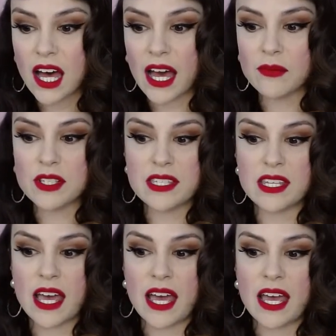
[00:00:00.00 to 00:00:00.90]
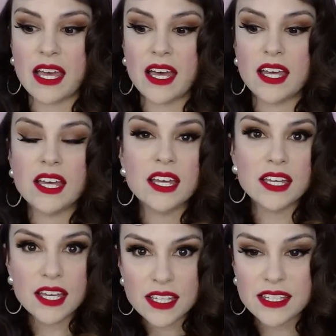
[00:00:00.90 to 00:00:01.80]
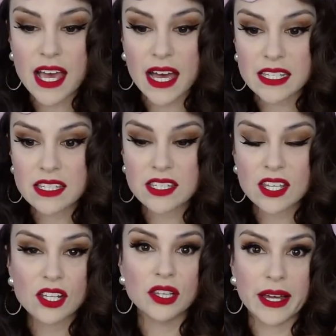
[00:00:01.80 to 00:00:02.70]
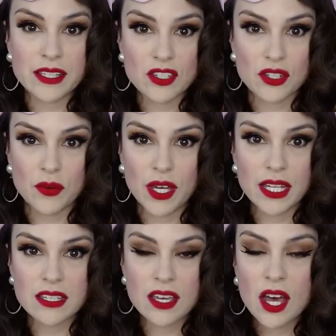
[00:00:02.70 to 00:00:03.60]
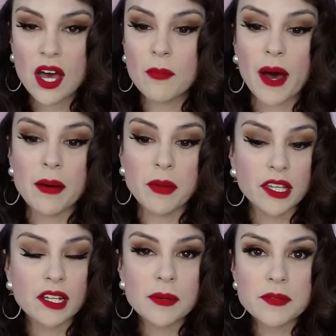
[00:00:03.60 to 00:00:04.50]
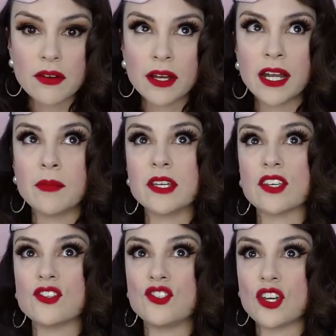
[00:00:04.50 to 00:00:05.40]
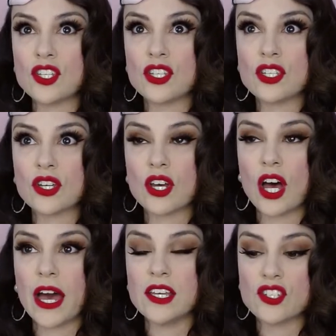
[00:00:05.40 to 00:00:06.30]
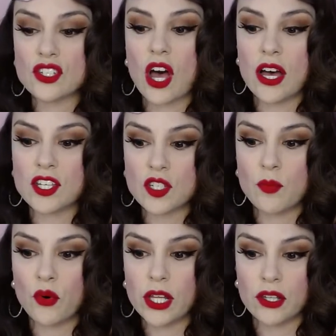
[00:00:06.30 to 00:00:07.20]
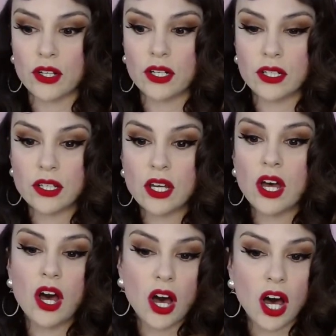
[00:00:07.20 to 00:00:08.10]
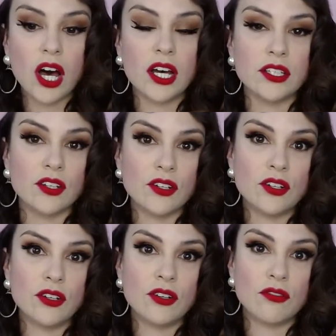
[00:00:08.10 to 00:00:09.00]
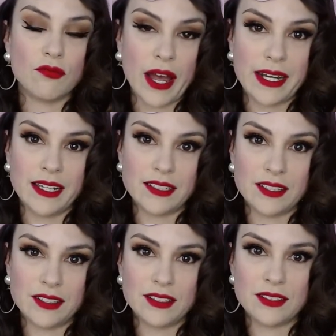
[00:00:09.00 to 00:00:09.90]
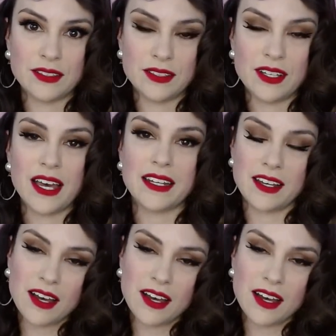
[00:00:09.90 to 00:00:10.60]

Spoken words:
I would say, yes, let's do it. But I'm a little upset right now because I saw a spoiler on Reddit. And